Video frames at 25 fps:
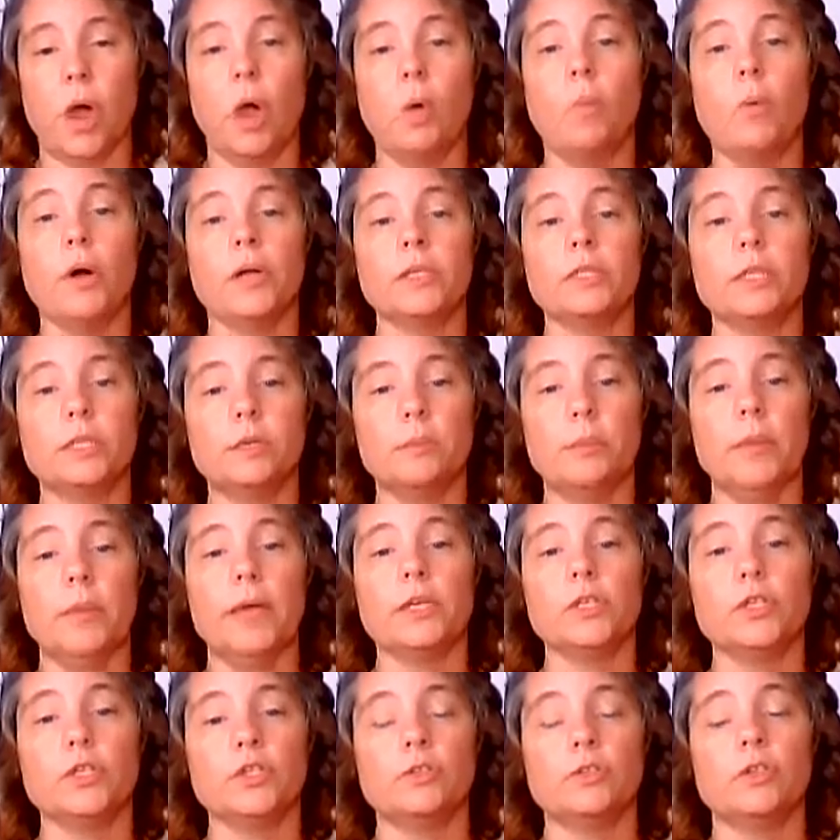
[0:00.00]
I want you to
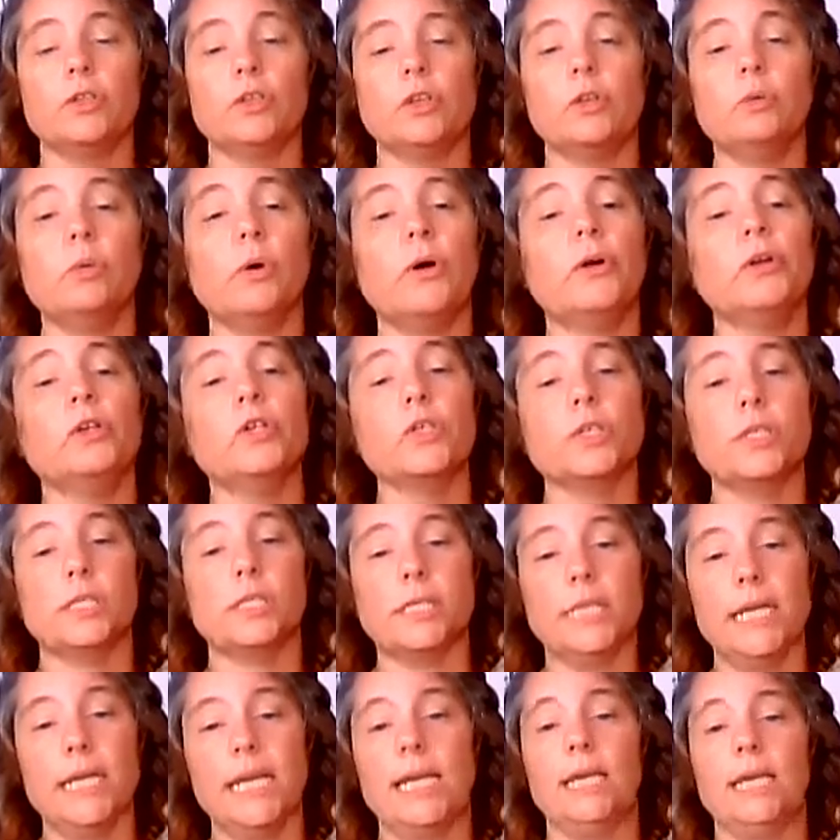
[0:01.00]
make sure that you
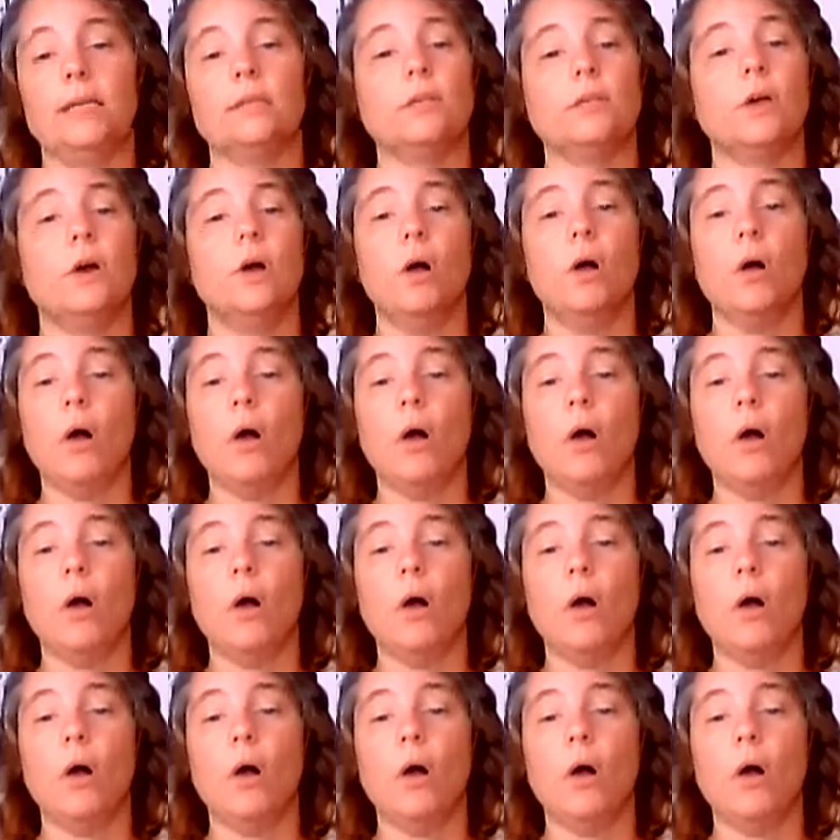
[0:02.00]
understand